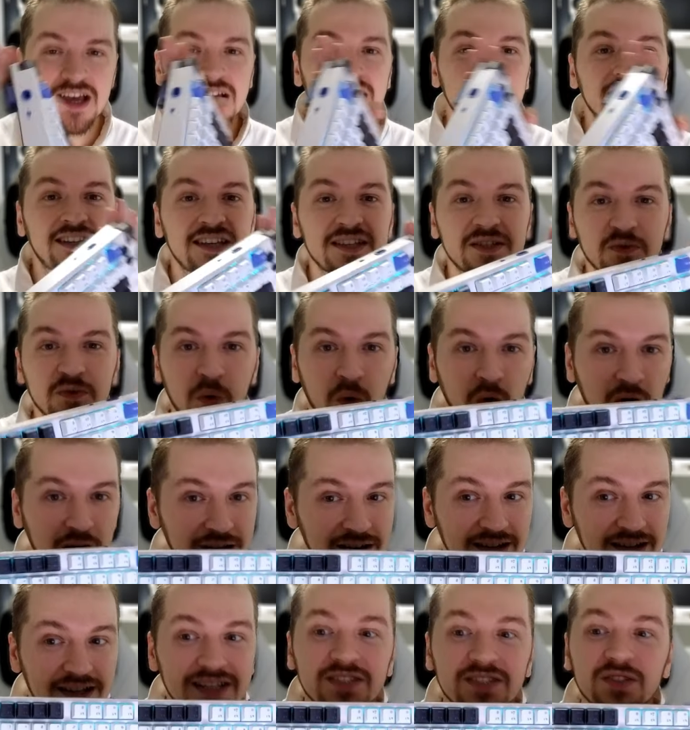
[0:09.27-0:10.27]
This
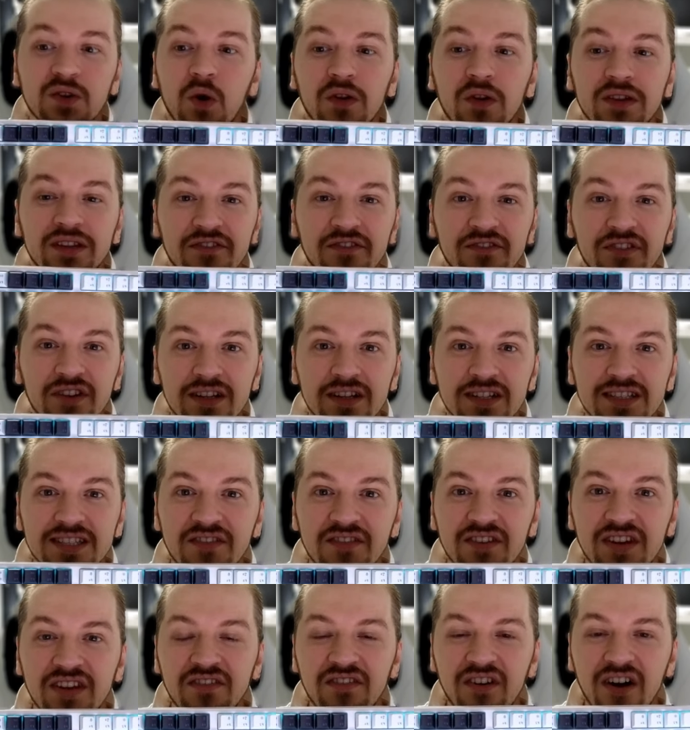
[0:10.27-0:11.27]
one is called the Field
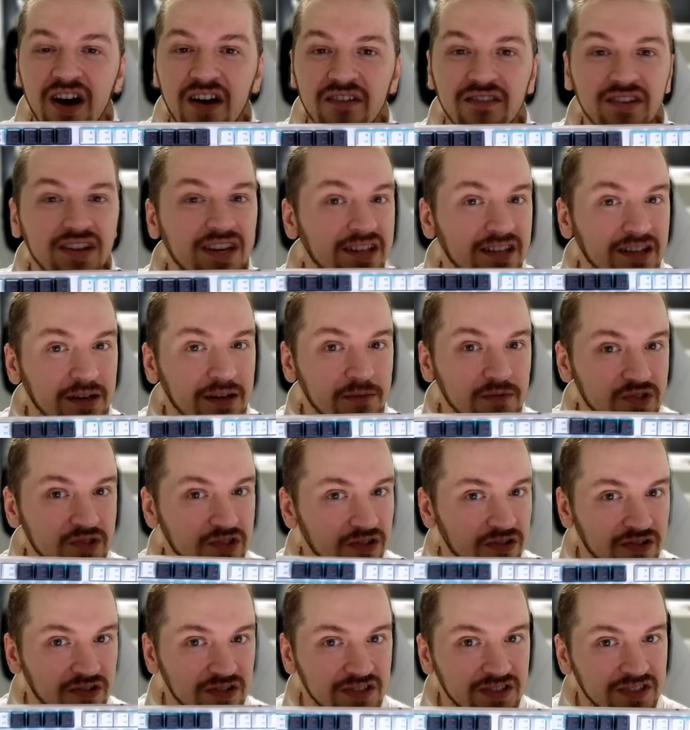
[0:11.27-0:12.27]
75 and it comes
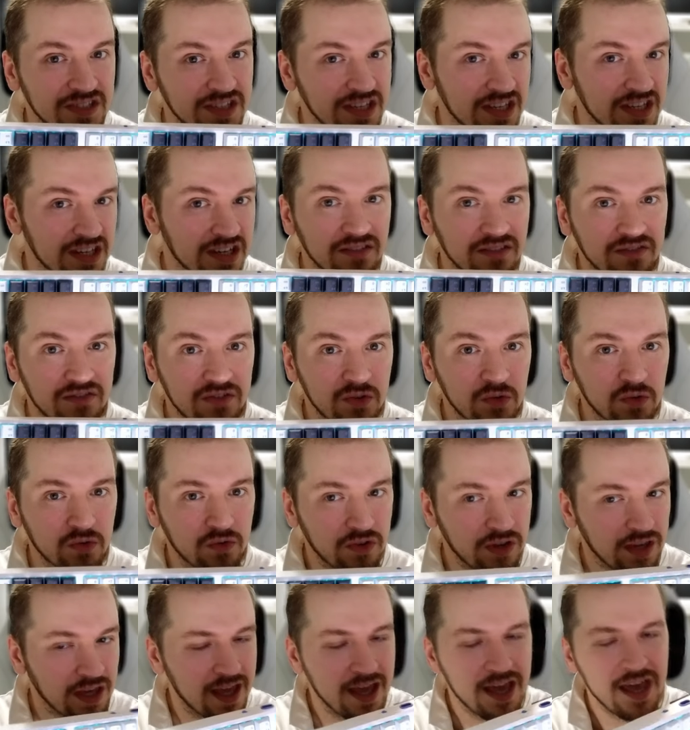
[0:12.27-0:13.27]
courtesy of
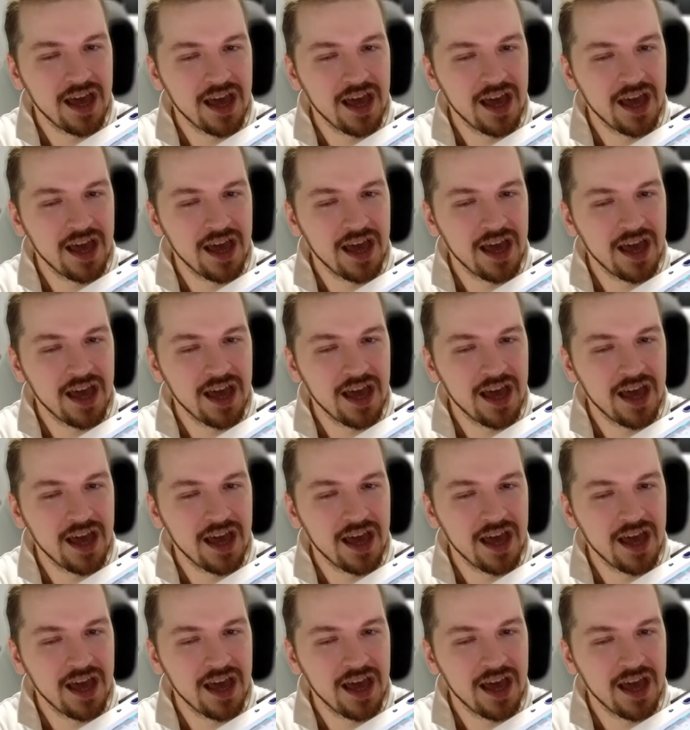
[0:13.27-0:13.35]
NuPhy.